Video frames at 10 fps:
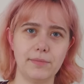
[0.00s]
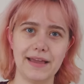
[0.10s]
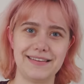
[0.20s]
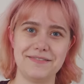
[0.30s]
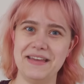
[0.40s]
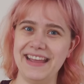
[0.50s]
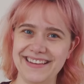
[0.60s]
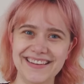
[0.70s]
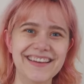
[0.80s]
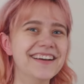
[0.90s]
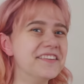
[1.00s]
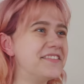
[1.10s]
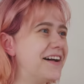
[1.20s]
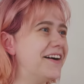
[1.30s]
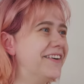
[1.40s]
apply to me.
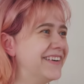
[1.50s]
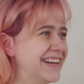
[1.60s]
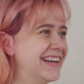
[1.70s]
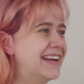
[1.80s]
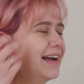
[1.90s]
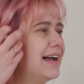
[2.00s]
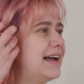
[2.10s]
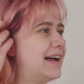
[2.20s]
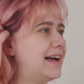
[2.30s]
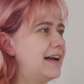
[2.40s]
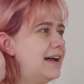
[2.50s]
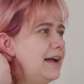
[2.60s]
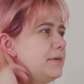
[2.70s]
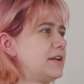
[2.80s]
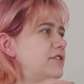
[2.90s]
So uh,
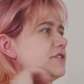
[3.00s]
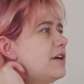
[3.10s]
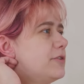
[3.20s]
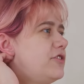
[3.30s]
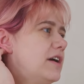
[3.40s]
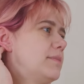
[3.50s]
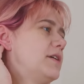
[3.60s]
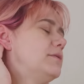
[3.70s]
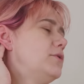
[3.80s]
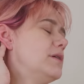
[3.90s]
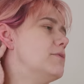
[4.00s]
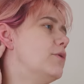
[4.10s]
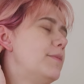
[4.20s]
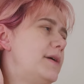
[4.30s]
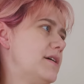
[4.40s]
I'm gonna just double check because I'm doing a
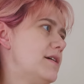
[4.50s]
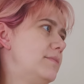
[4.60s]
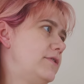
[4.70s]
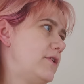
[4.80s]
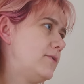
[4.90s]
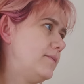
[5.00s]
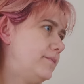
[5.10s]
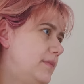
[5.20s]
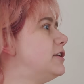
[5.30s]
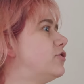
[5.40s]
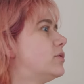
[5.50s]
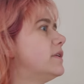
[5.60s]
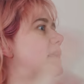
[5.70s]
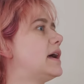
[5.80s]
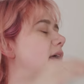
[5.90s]
mobile pickup. So need to make sure
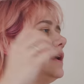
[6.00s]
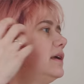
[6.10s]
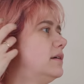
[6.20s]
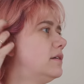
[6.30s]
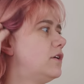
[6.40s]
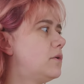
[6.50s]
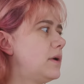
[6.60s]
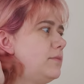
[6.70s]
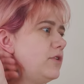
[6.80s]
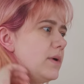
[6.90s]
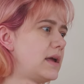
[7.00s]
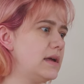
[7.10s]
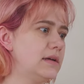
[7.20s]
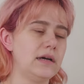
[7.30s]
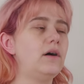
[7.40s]
that I know what I'm
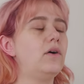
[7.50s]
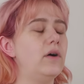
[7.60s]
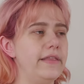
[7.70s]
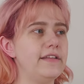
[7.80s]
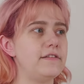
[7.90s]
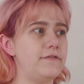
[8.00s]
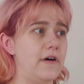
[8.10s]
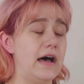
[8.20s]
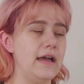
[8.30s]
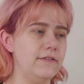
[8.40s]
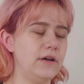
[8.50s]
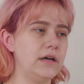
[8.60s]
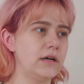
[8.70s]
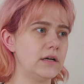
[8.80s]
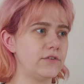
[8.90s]
doing. Oh, and that's at five.
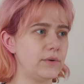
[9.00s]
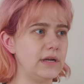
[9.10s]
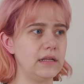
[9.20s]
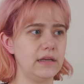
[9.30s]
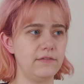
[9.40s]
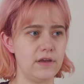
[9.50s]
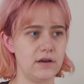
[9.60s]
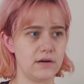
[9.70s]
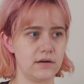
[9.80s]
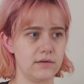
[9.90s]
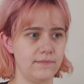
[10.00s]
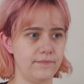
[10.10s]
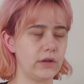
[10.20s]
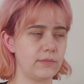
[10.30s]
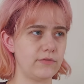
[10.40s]
So I need to leave here
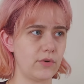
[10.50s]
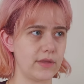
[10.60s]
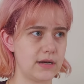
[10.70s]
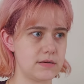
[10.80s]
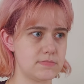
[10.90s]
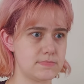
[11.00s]
shortly before then.